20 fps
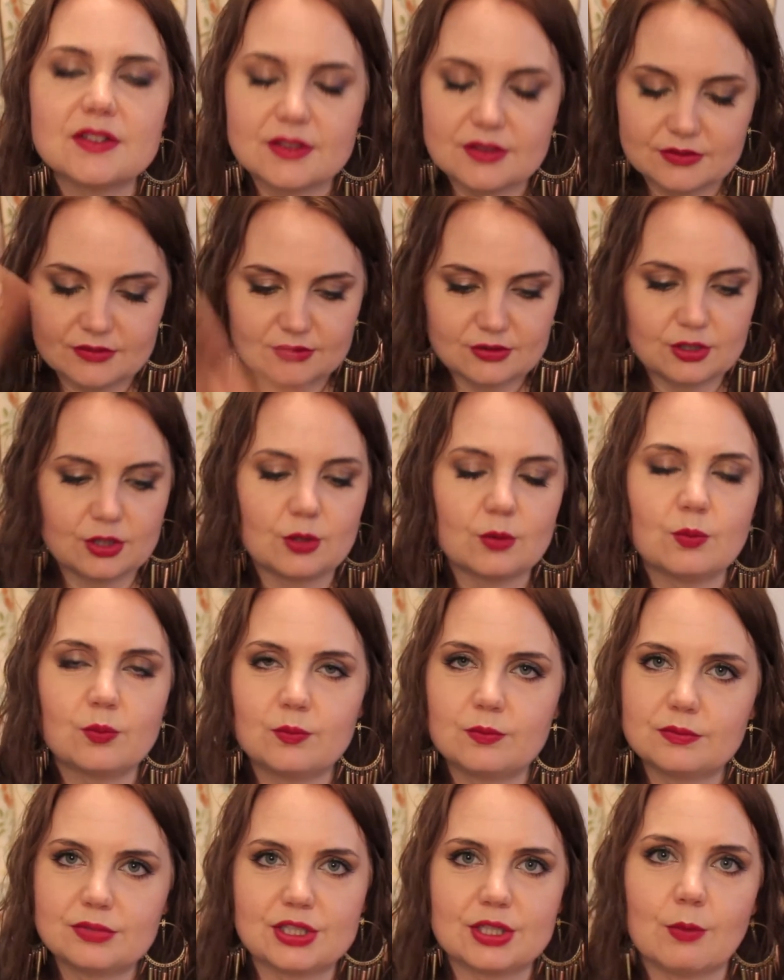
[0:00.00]
then you
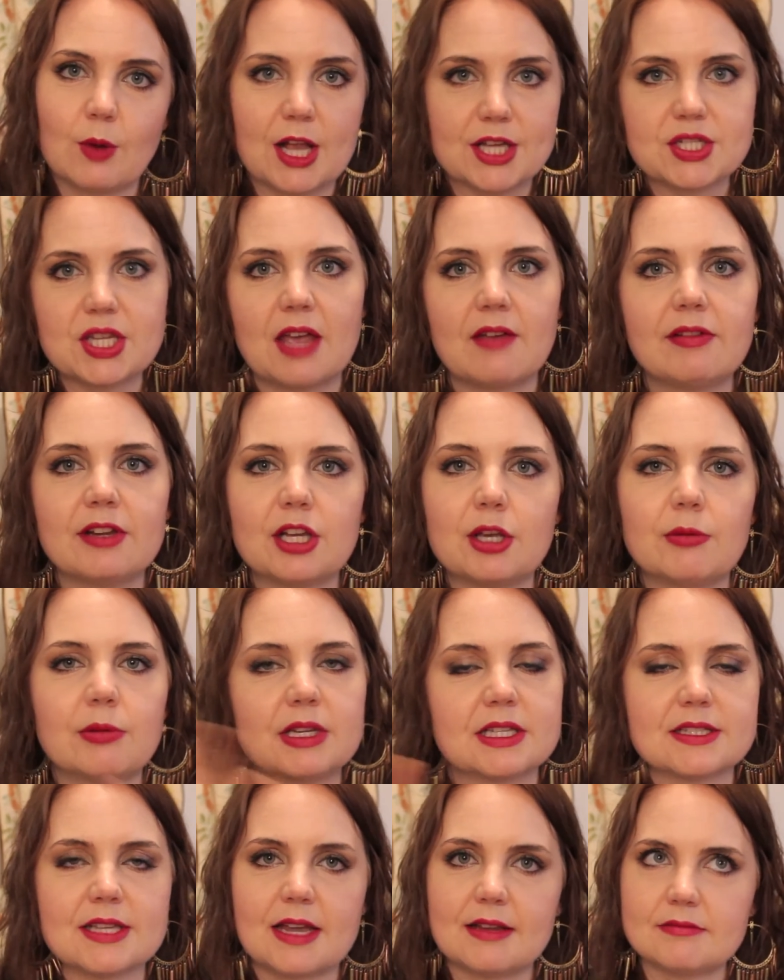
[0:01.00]
should watch that video,
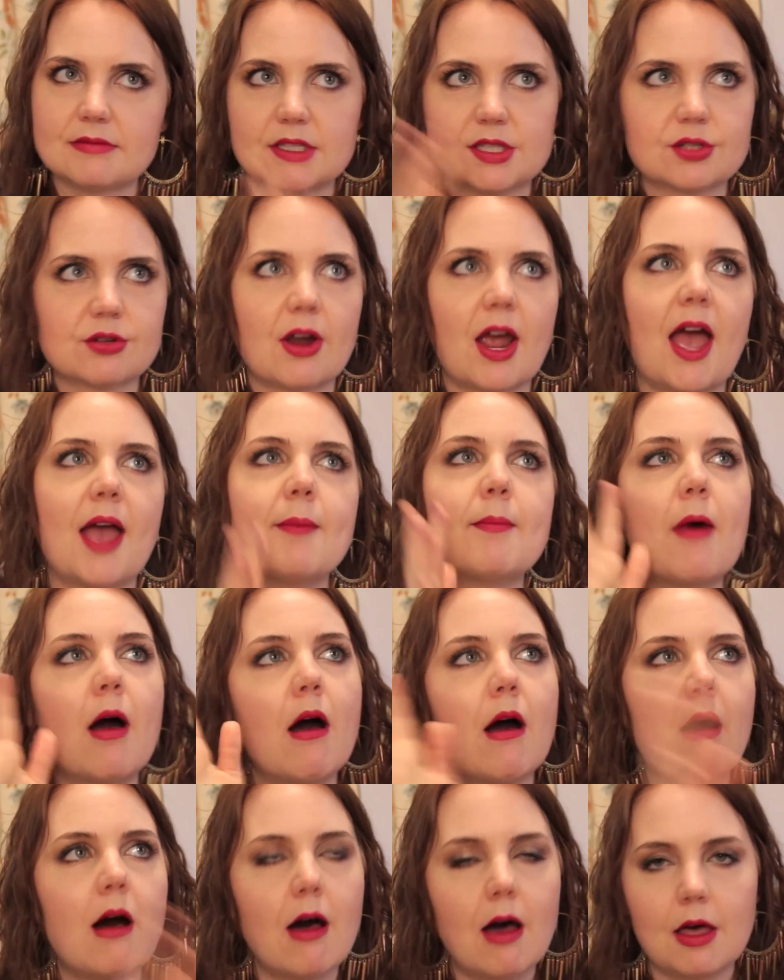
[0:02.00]
because I describe
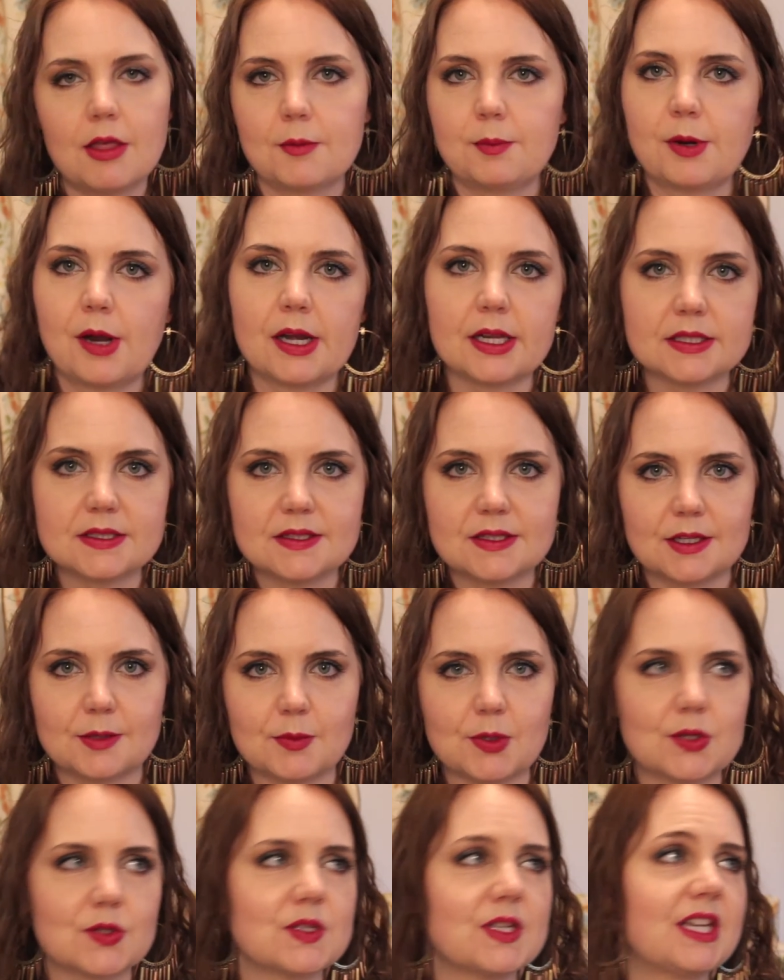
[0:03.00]
all the products that
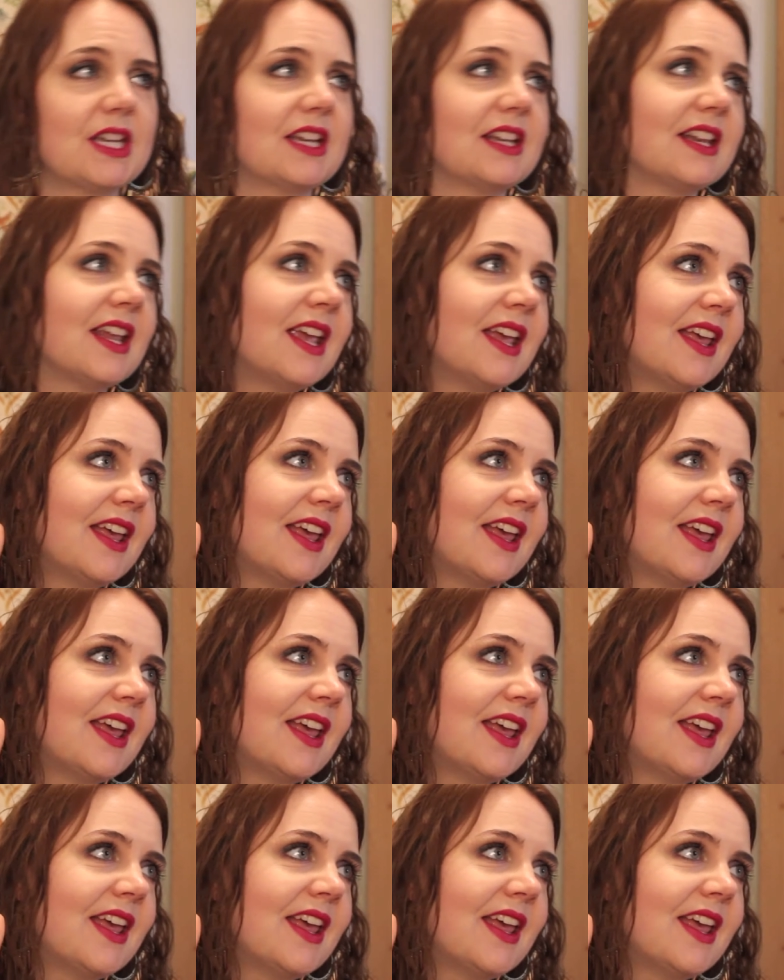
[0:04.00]
I'm using and